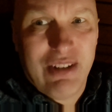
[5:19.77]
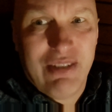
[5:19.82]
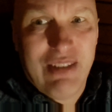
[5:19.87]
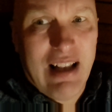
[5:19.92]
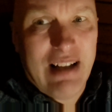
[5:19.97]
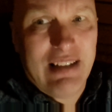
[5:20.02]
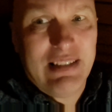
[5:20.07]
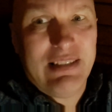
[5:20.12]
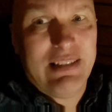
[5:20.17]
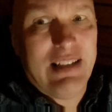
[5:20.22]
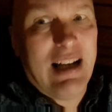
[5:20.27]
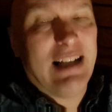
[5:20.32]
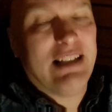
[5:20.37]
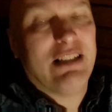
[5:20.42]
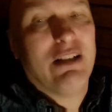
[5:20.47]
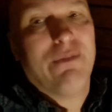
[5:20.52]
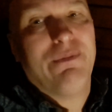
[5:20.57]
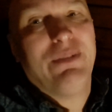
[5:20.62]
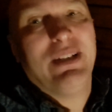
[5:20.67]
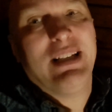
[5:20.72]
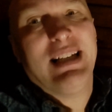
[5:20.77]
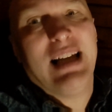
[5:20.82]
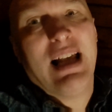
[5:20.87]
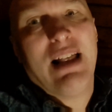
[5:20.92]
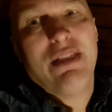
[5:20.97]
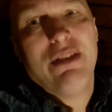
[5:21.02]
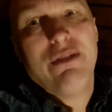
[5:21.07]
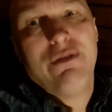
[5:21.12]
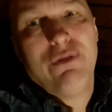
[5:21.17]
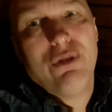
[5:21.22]
And let's not
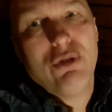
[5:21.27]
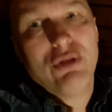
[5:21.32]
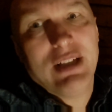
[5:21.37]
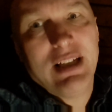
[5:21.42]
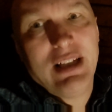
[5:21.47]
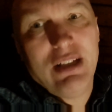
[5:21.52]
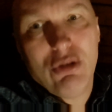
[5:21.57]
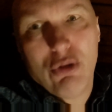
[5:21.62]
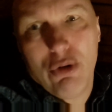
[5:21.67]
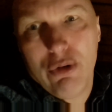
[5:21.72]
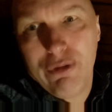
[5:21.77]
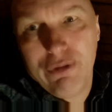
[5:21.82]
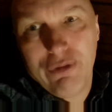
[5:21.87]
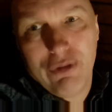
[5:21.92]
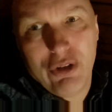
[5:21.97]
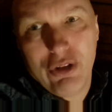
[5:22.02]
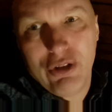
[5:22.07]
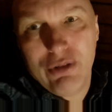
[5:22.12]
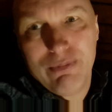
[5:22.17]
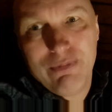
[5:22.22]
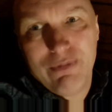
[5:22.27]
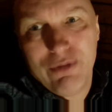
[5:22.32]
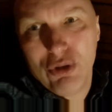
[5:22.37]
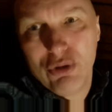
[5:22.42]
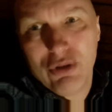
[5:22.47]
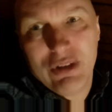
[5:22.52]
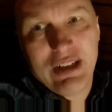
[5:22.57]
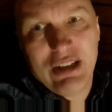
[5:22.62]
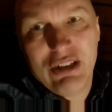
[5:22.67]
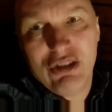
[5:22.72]
forget the fucking orphan
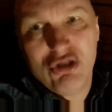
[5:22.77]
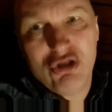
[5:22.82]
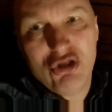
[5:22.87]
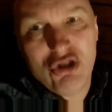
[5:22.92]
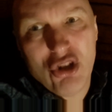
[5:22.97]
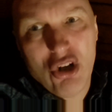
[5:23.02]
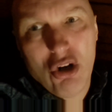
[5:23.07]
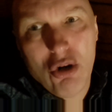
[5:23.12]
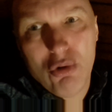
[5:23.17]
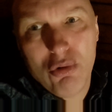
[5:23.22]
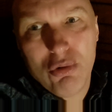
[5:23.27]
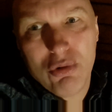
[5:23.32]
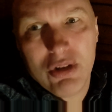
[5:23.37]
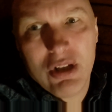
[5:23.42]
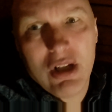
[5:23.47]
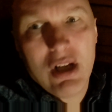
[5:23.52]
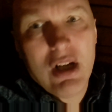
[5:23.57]
fucking joke.